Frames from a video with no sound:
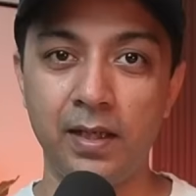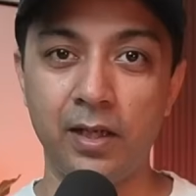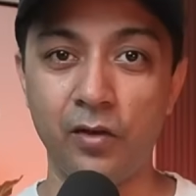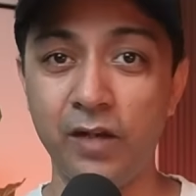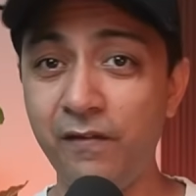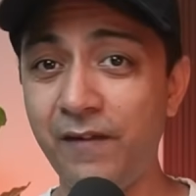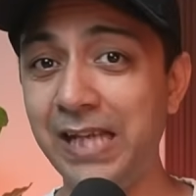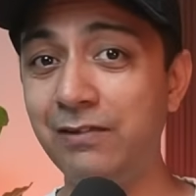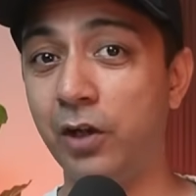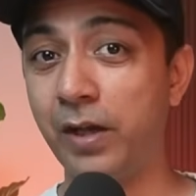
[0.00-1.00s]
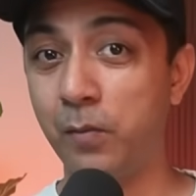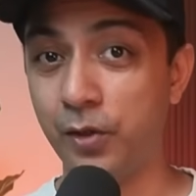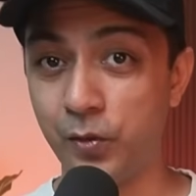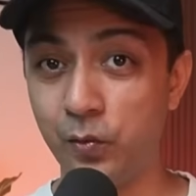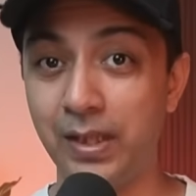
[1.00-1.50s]
Now Divi 5's Lottie
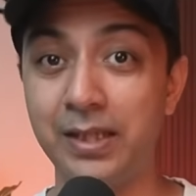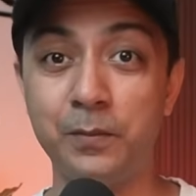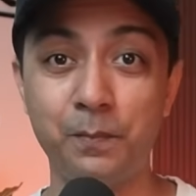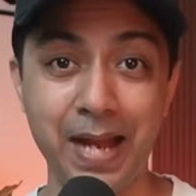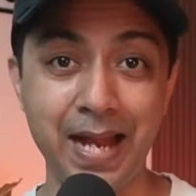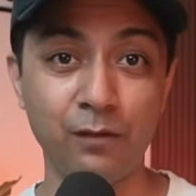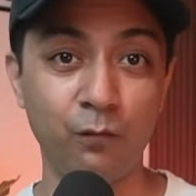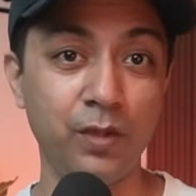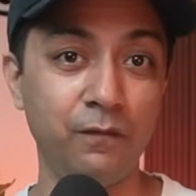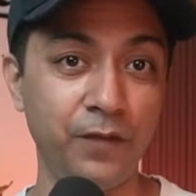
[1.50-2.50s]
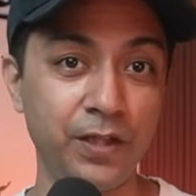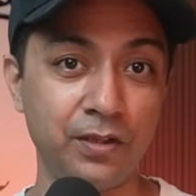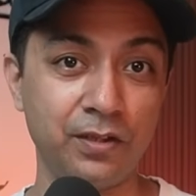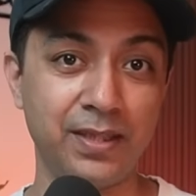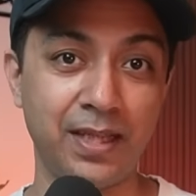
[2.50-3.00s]
module is packed with
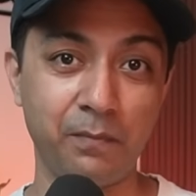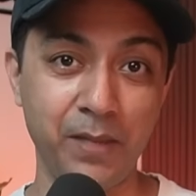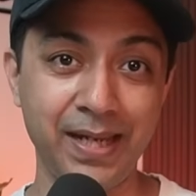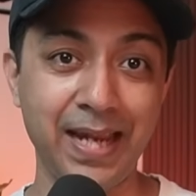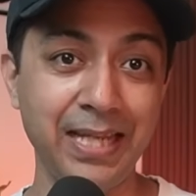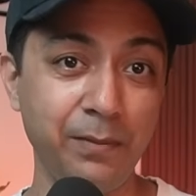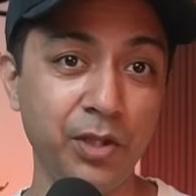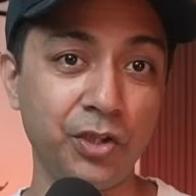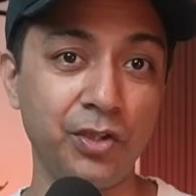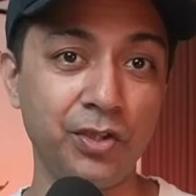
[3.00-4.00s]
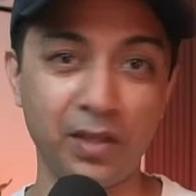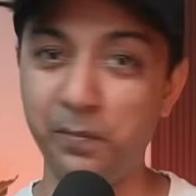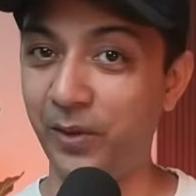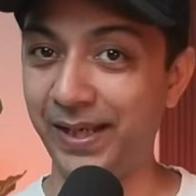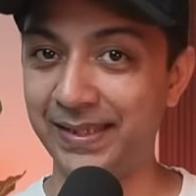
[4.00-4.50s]
features that make animations a
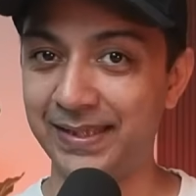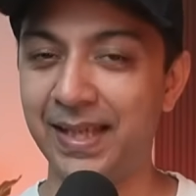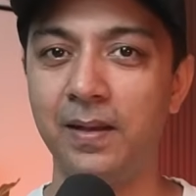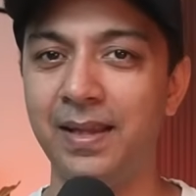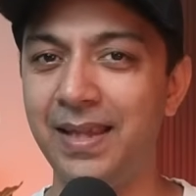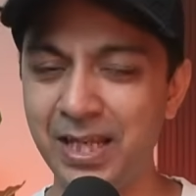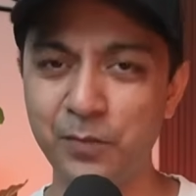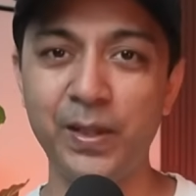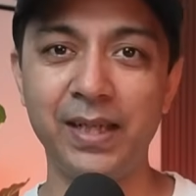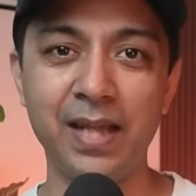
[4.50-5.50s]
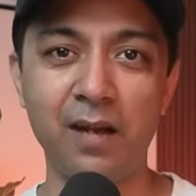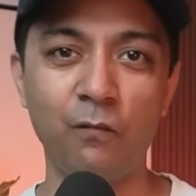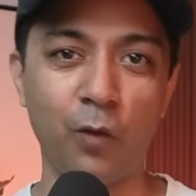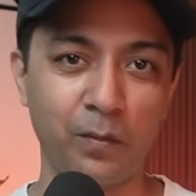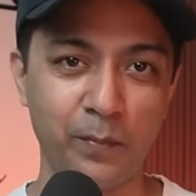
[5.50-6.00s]
breeze. Let's break down
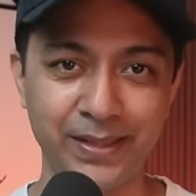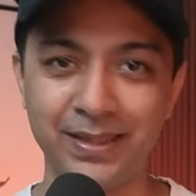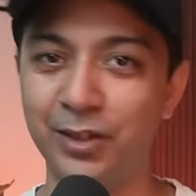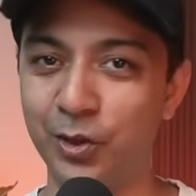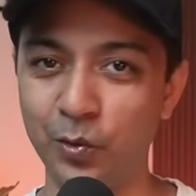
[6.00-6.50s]
what makes it so